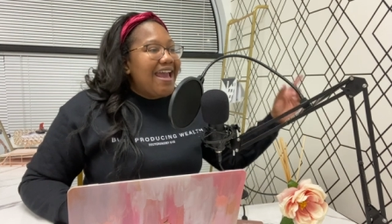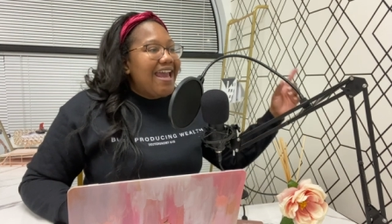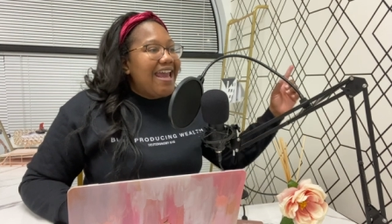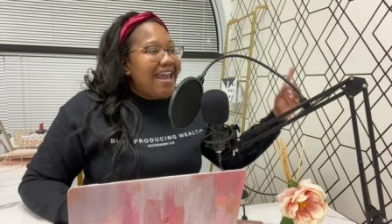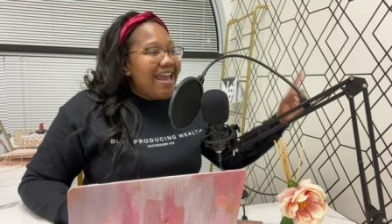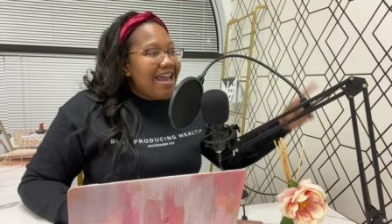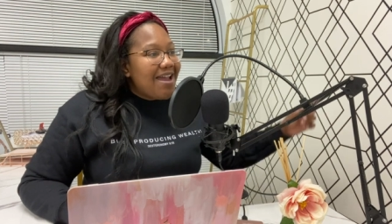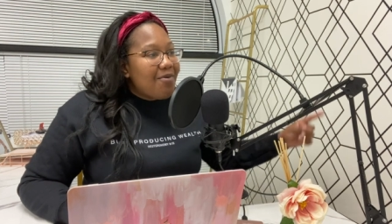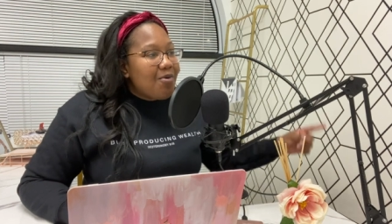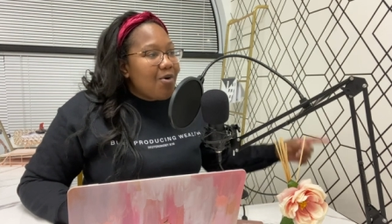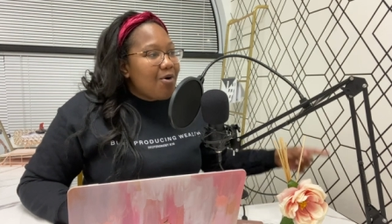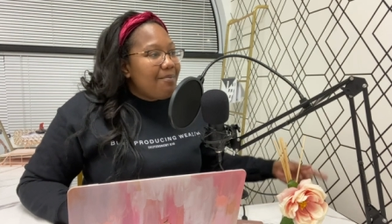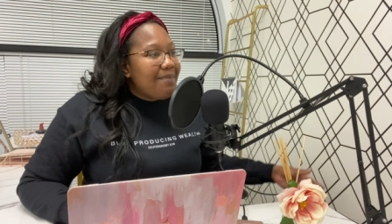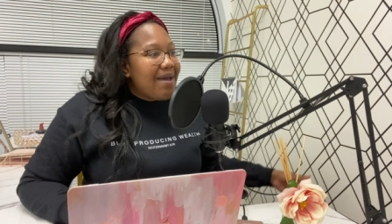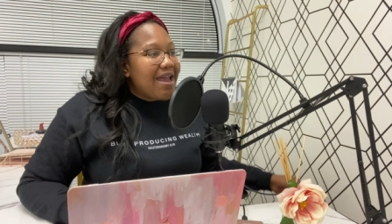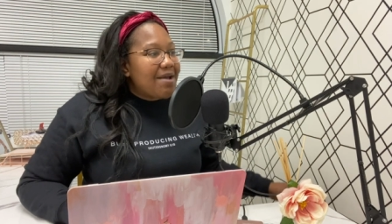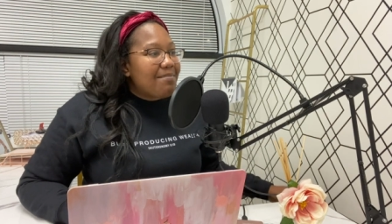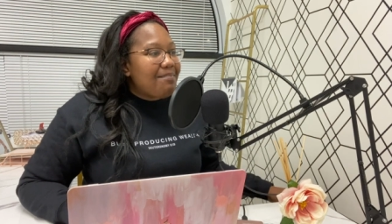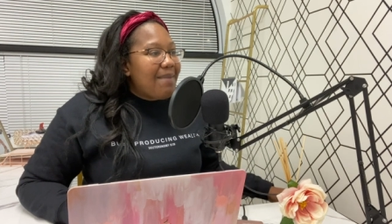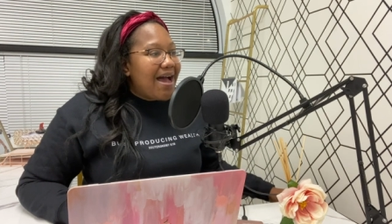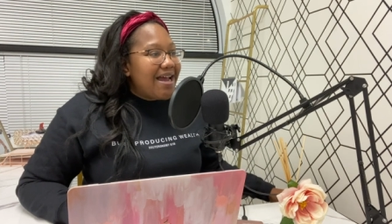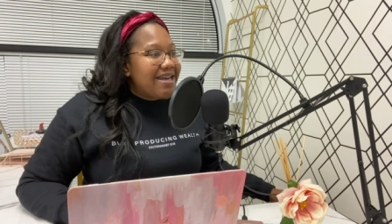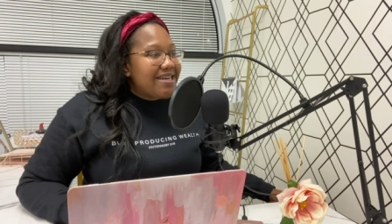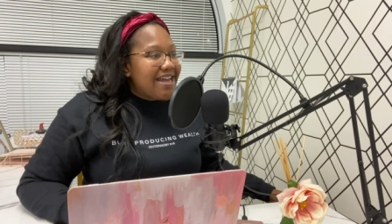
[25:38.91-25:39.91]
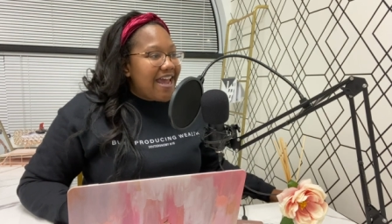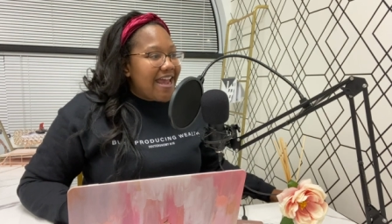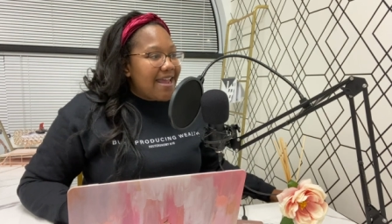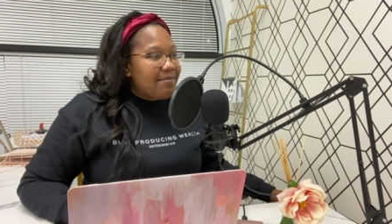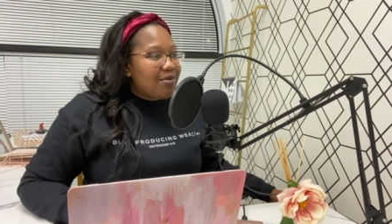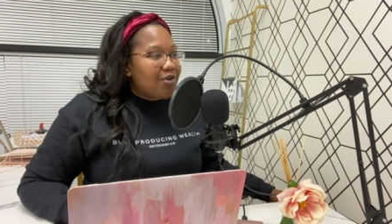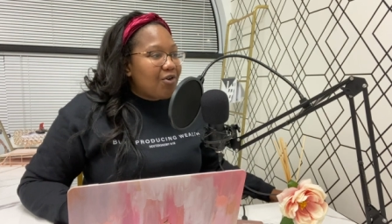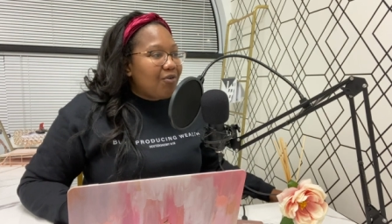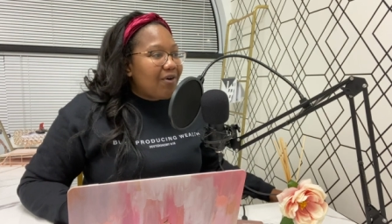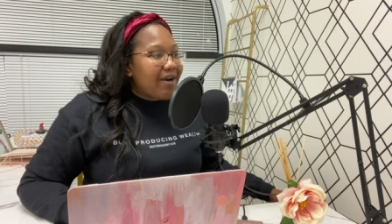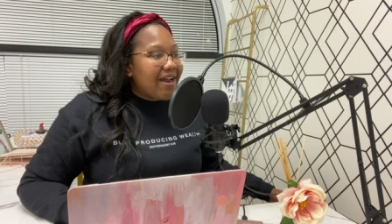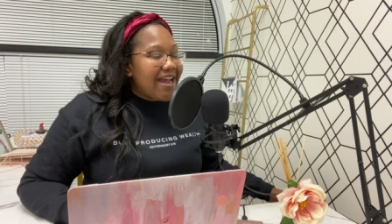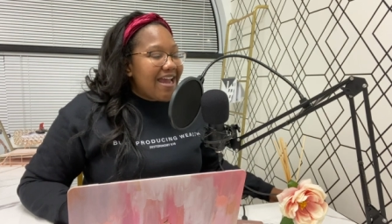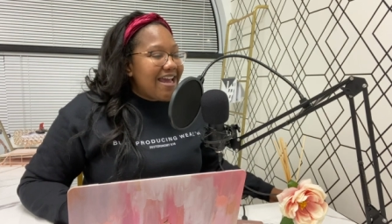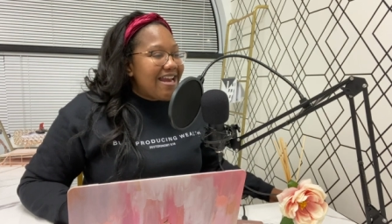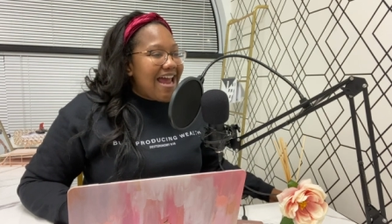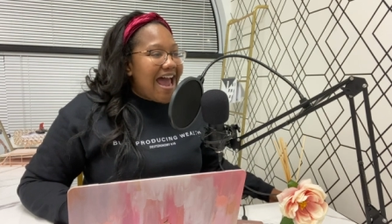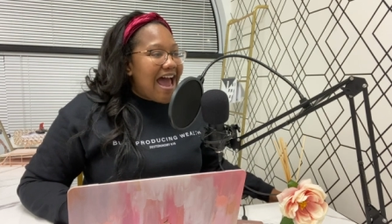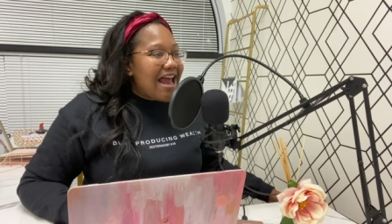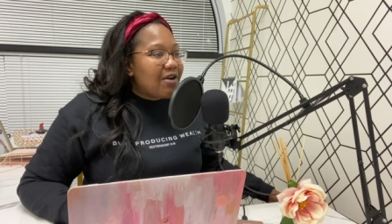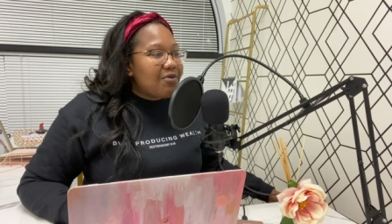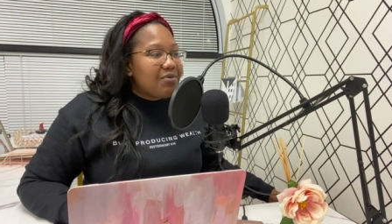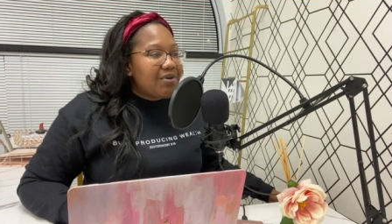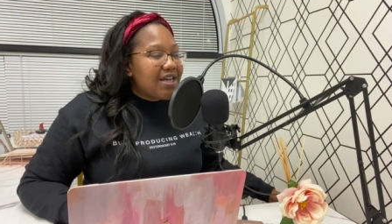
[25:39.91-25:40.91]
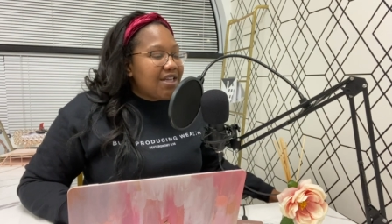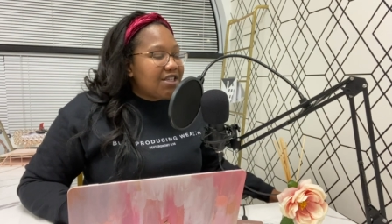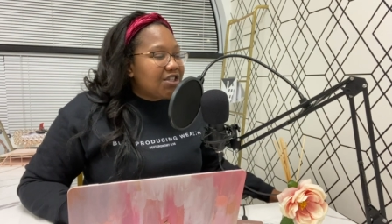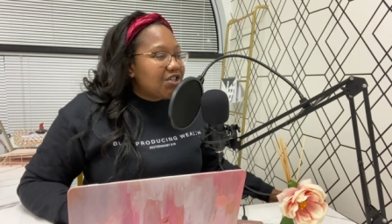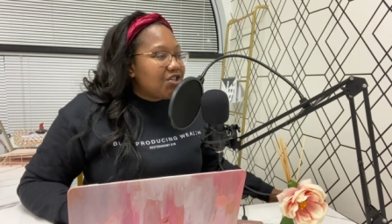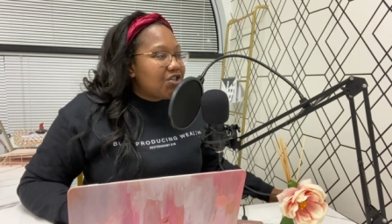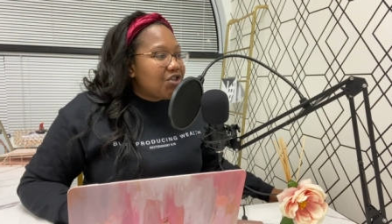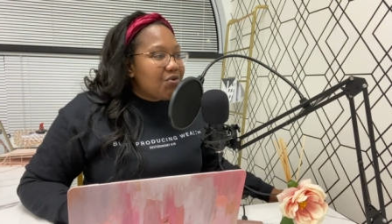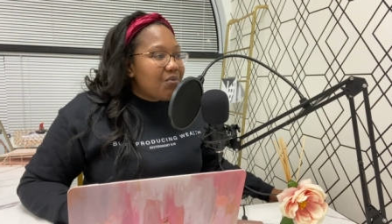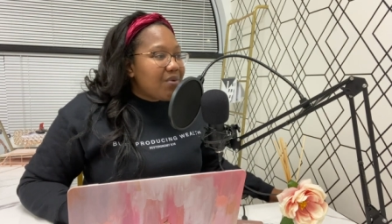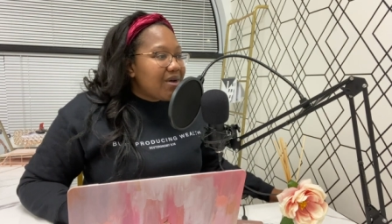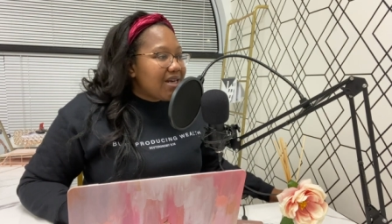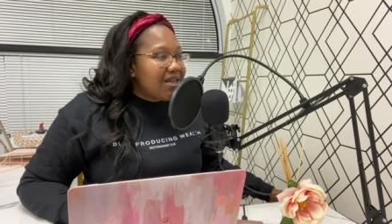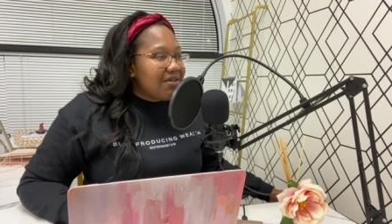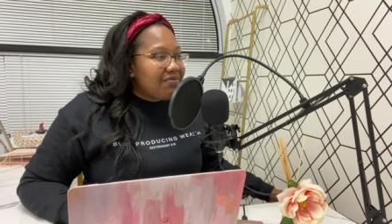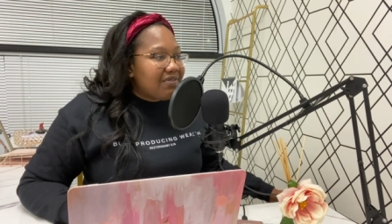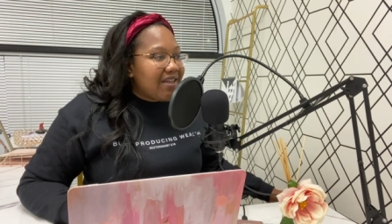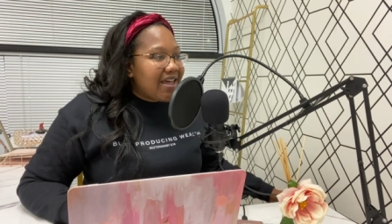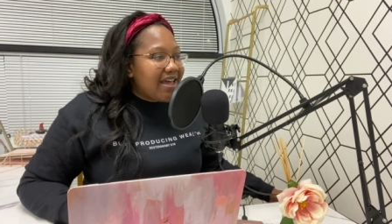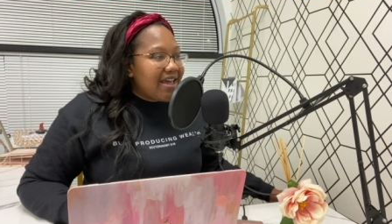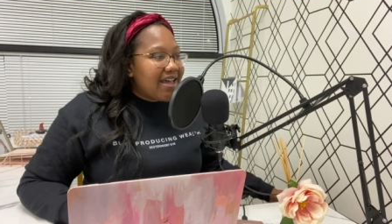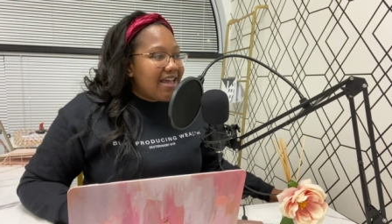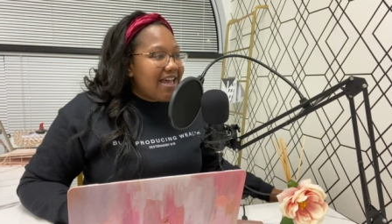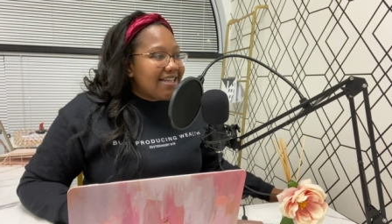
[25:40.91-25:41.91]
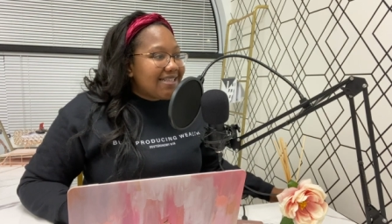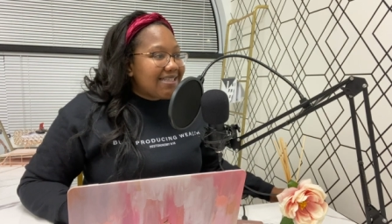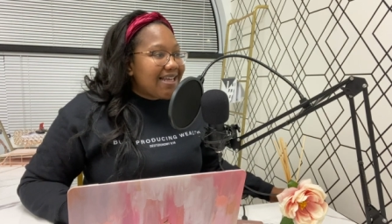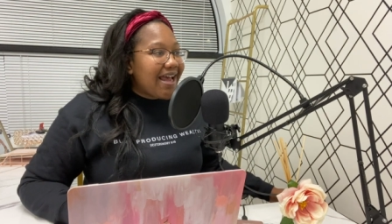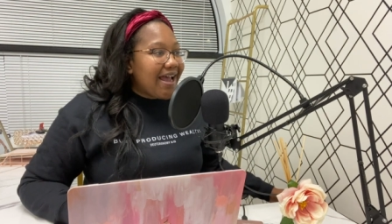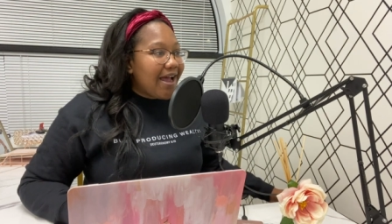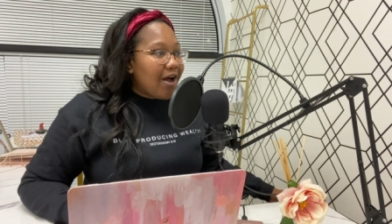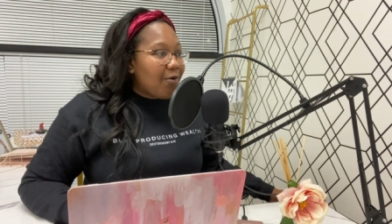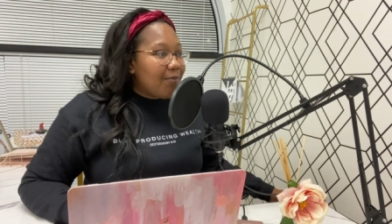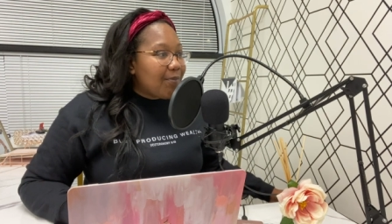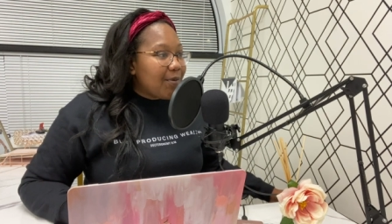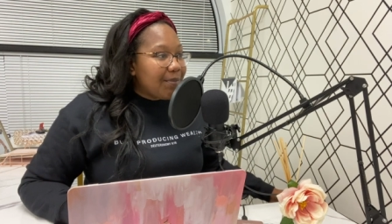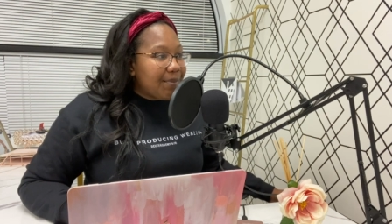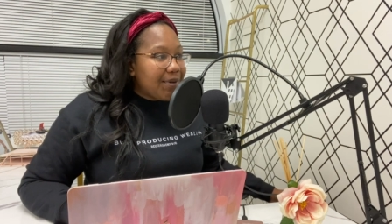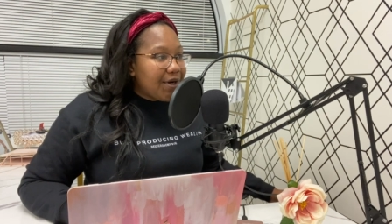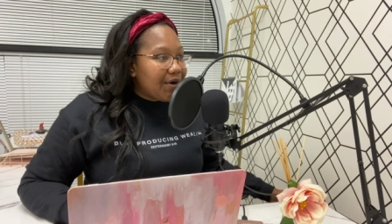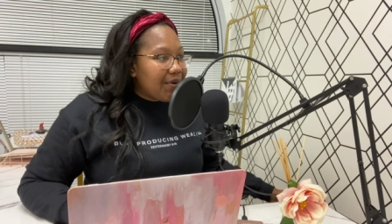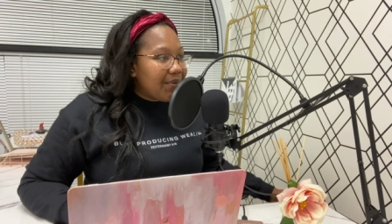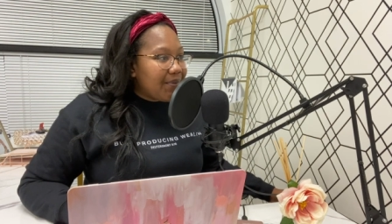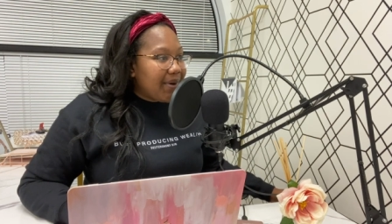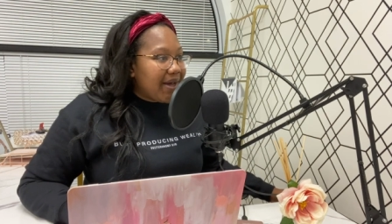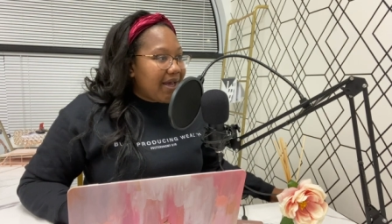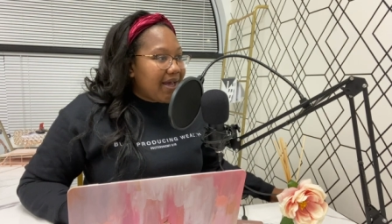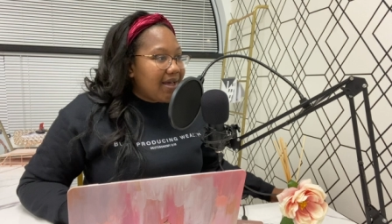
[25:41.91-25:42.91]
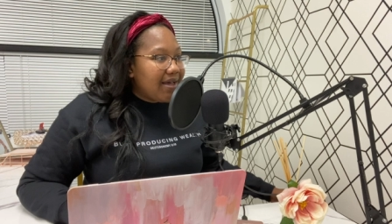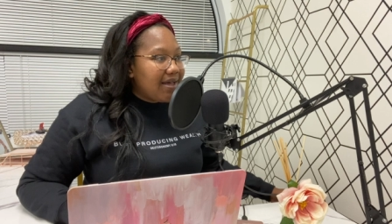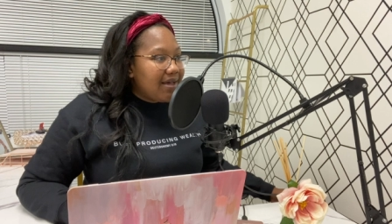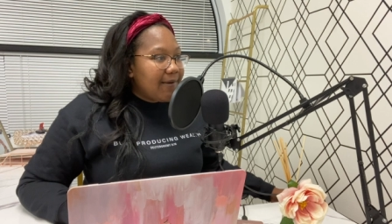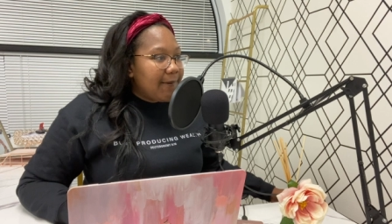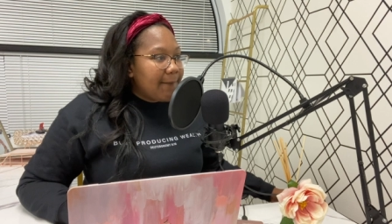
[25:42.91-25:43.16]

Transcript: He will make my name great, and I don't need to do anything to help him do it.